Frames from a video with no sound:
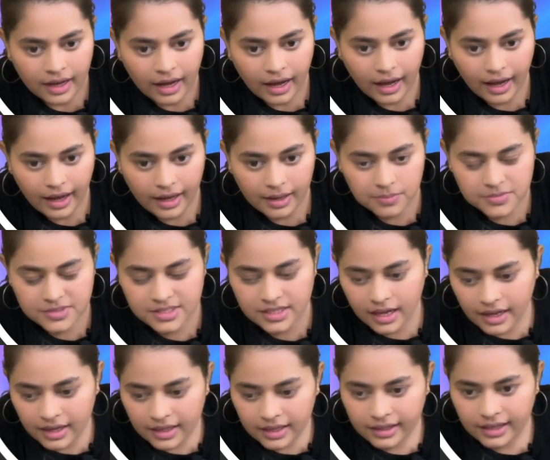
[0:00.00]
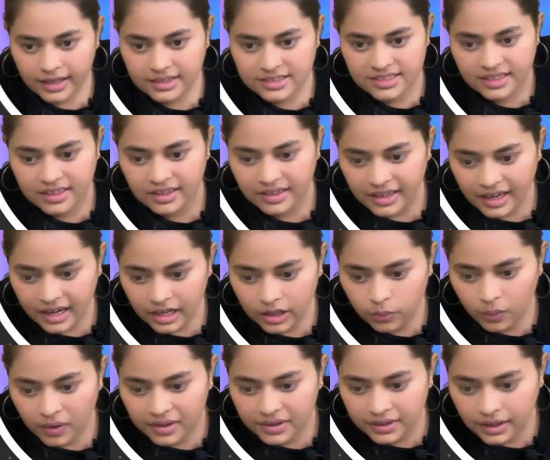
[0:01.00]
I am saying let's create
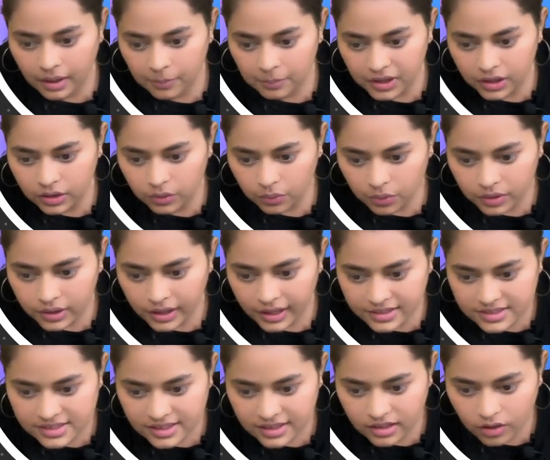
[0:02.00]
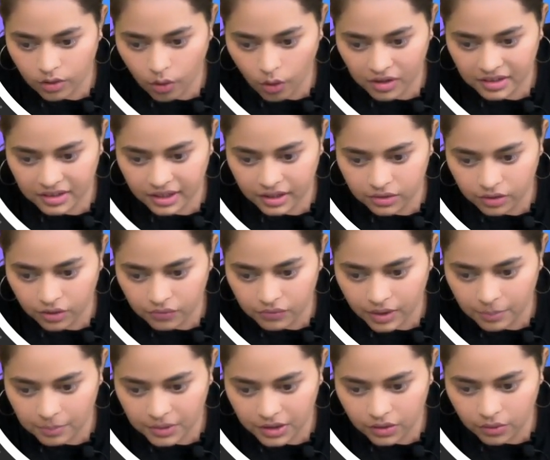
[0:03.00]
one dummy node. Let's say the content of
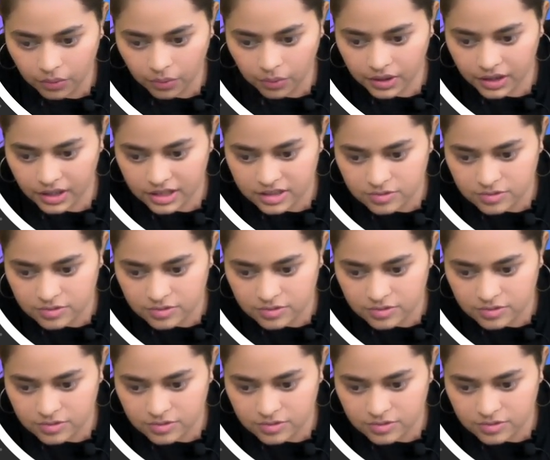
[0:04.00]
dummy node is